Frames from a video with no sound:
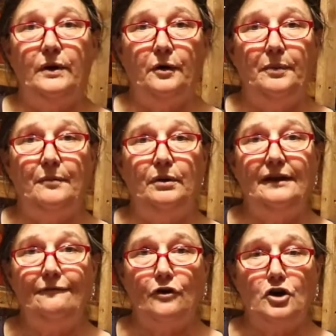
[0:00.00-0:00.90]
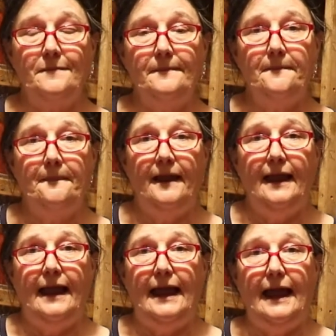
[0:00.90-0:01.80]
We are Pemberley Farm,
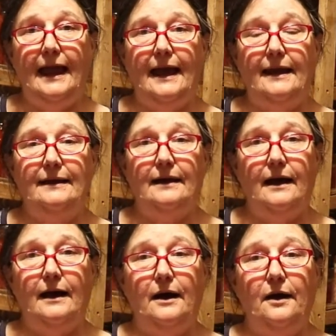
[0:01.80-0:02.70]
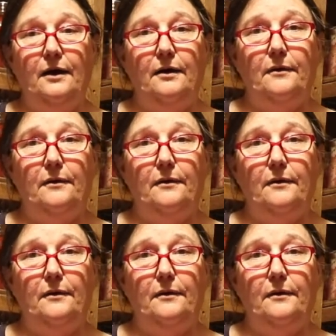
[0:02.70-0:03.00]
and I